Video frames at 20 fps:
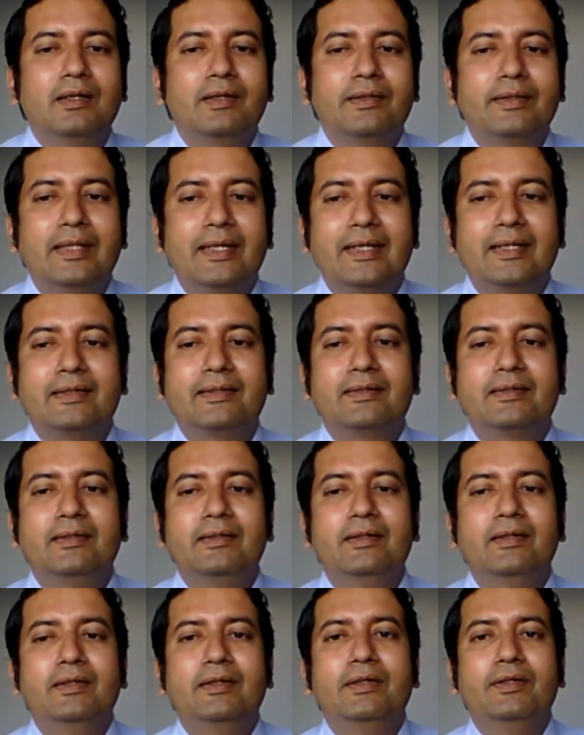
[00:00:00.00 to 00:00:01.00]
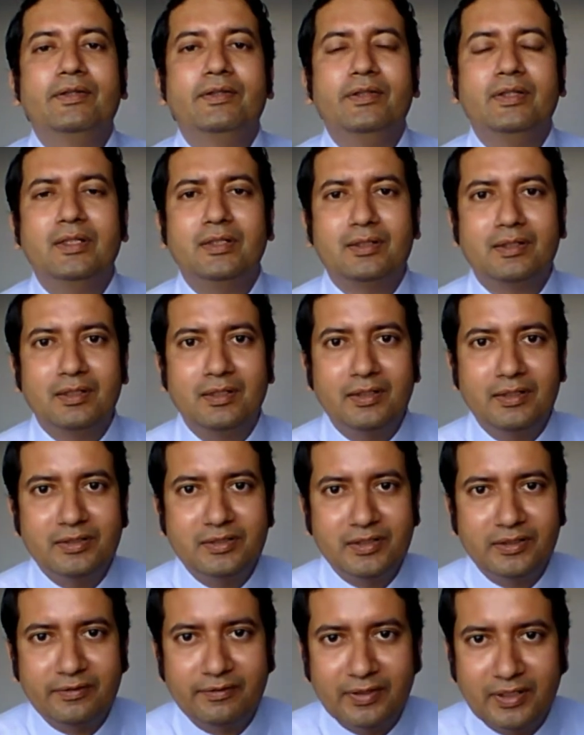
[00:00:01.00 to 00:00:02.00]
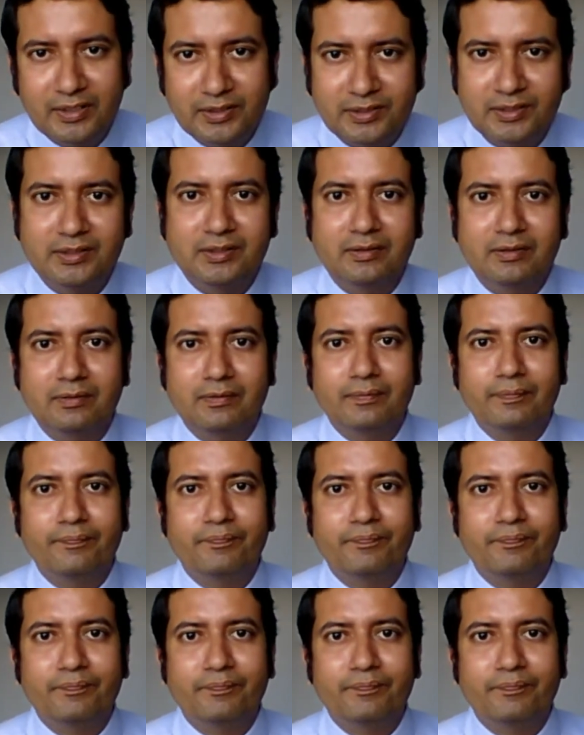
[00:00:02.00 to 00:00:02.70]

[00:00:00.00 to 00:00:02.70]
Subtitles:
that the third generation